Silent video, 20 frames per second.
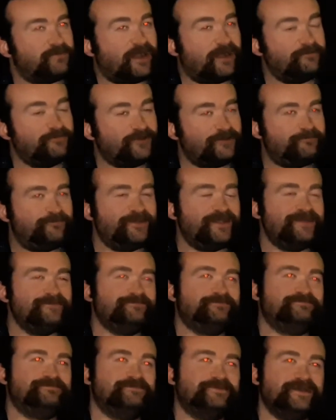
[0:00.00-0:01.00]
I'm not
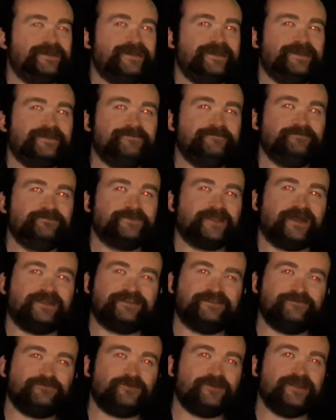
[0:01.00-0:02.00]
being, I
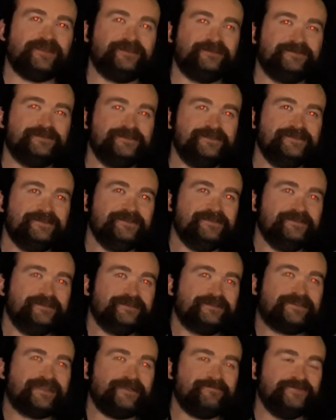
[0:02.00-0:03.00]
didn't want to
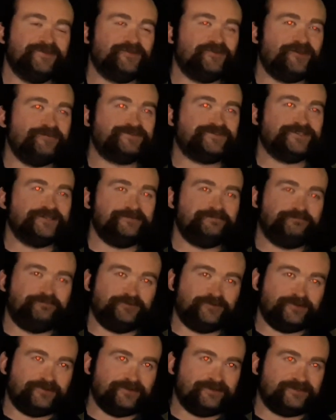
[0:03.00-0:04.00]
get my hopes up,
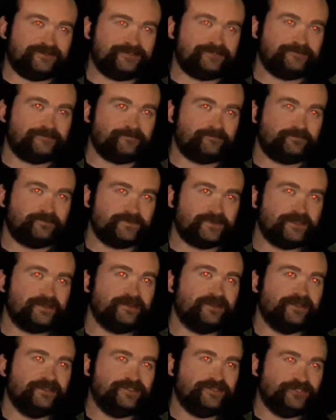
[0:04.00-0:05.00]
but
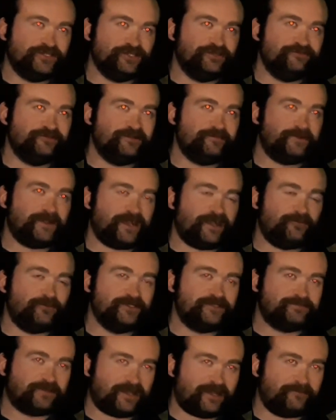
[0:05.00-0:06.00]
Europe, I
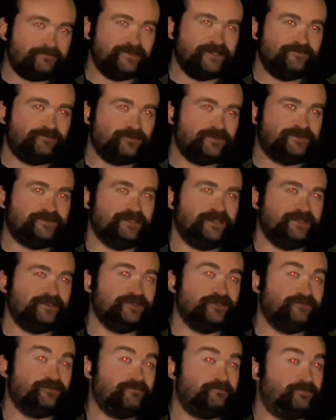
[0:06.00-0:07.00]
would happily if we take
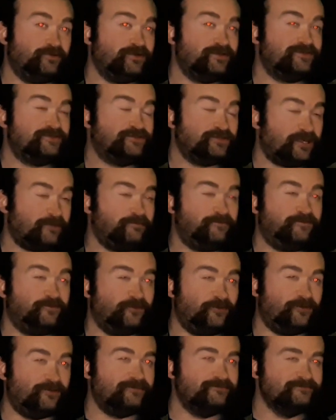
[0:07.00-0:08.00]
Europe, but top
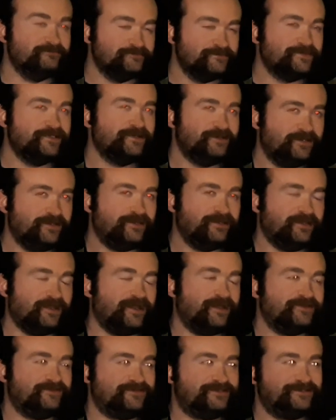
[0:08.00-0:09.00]
four,
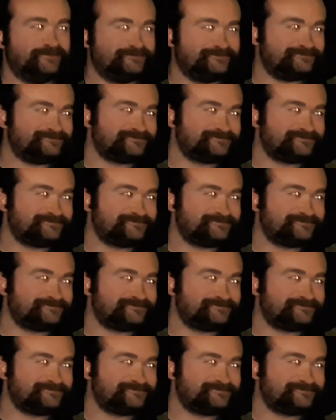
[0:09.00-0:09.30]
yes.